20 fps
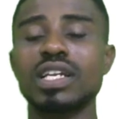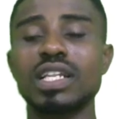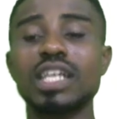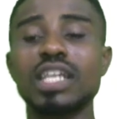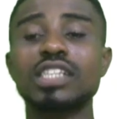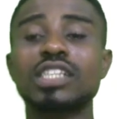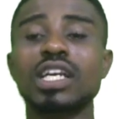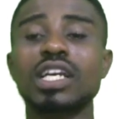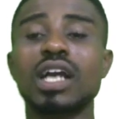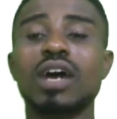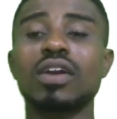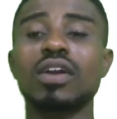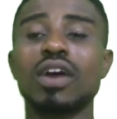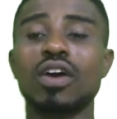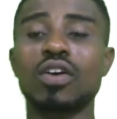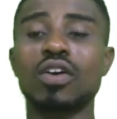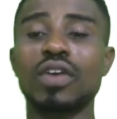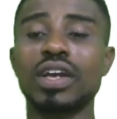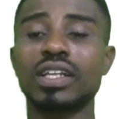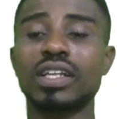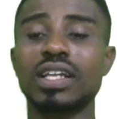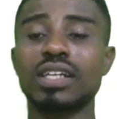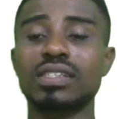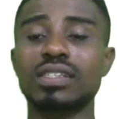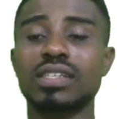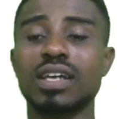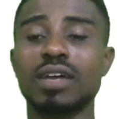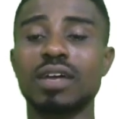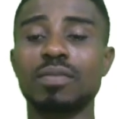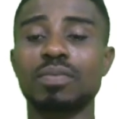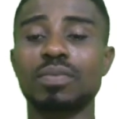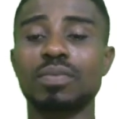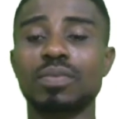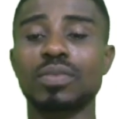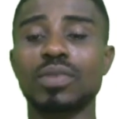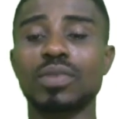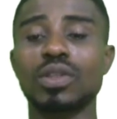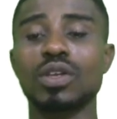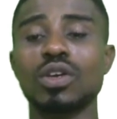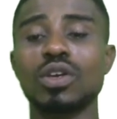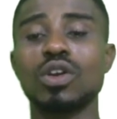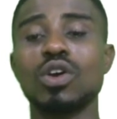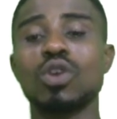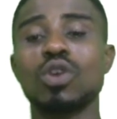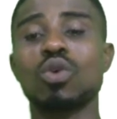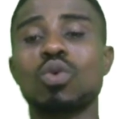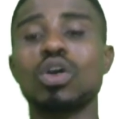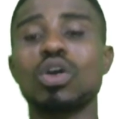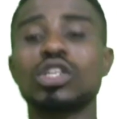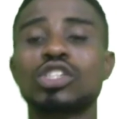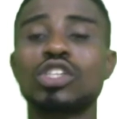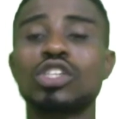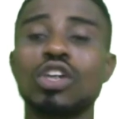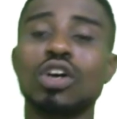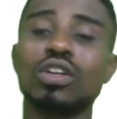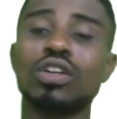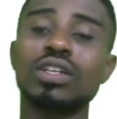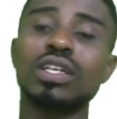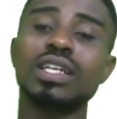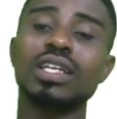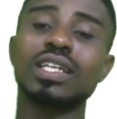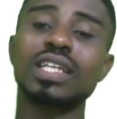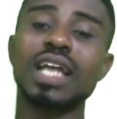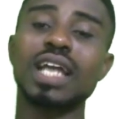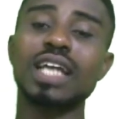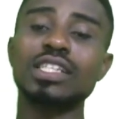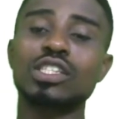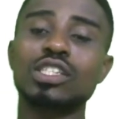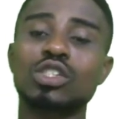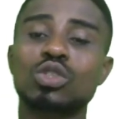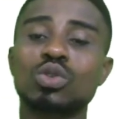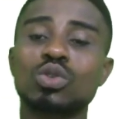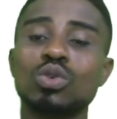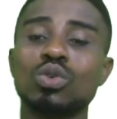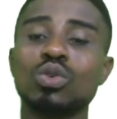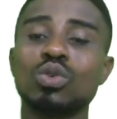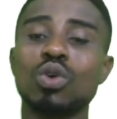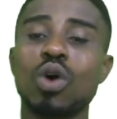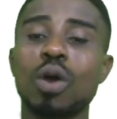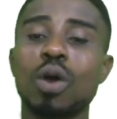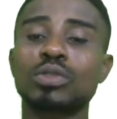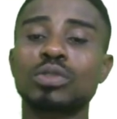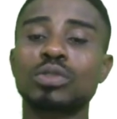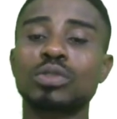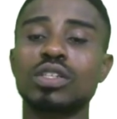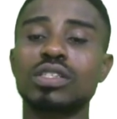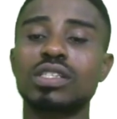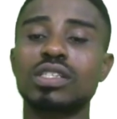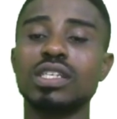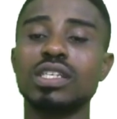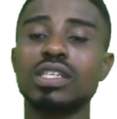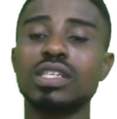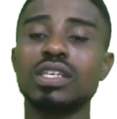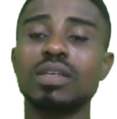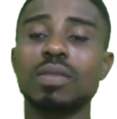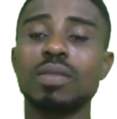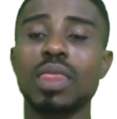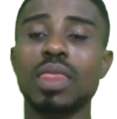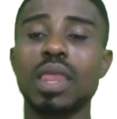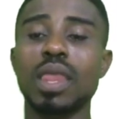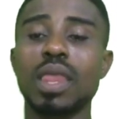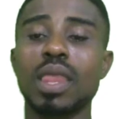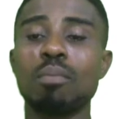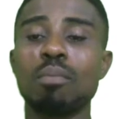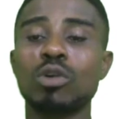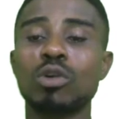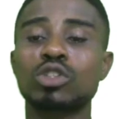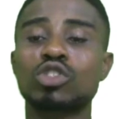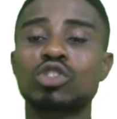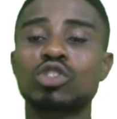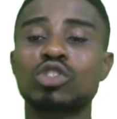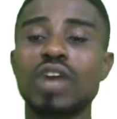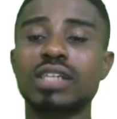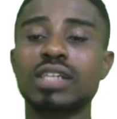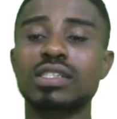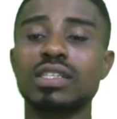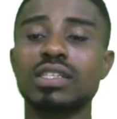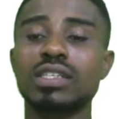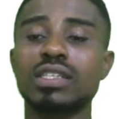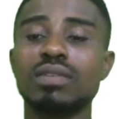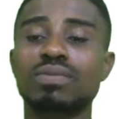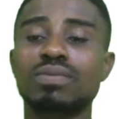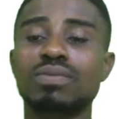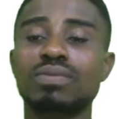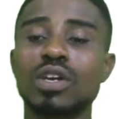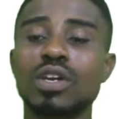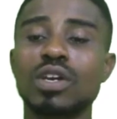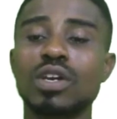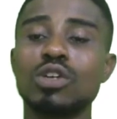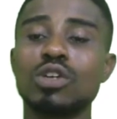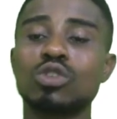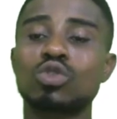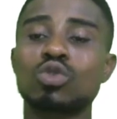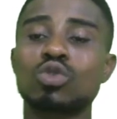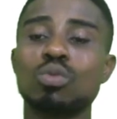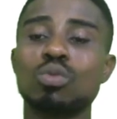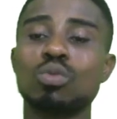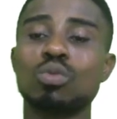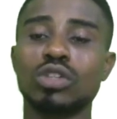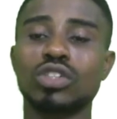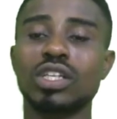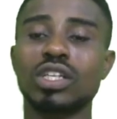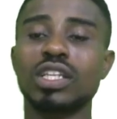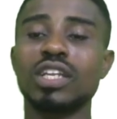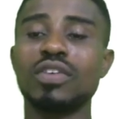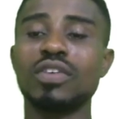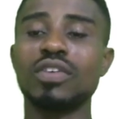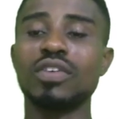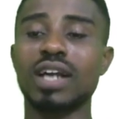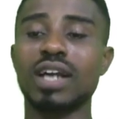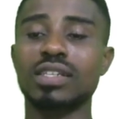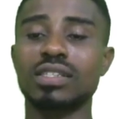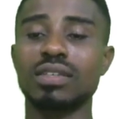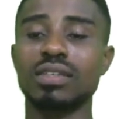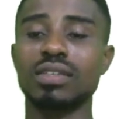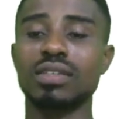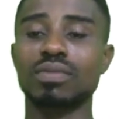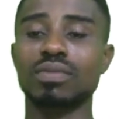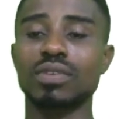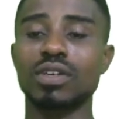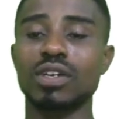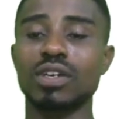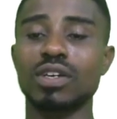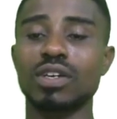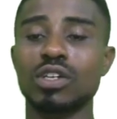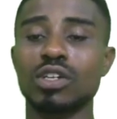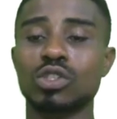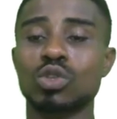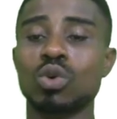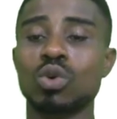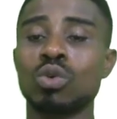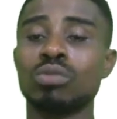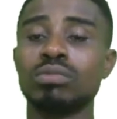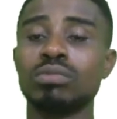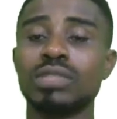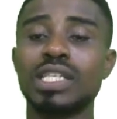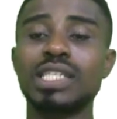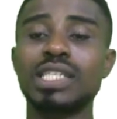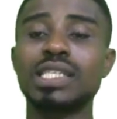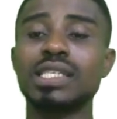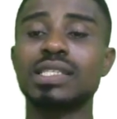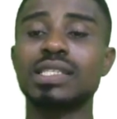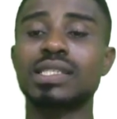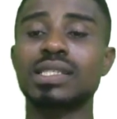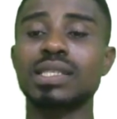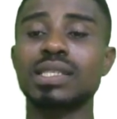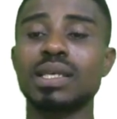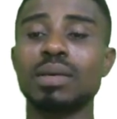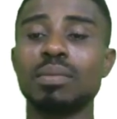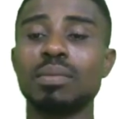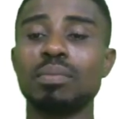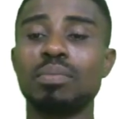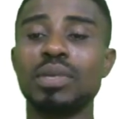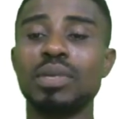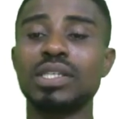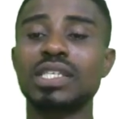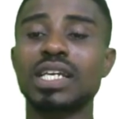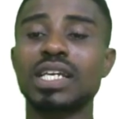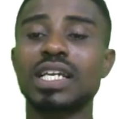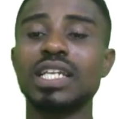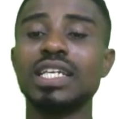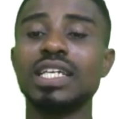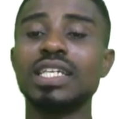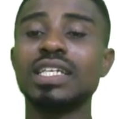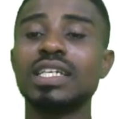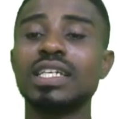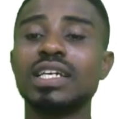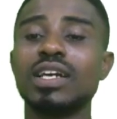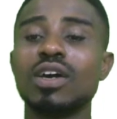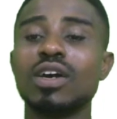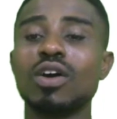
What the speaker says: Let's check out our correct answer. Question 92, option C, most reactive to moderately reactive. So this is basically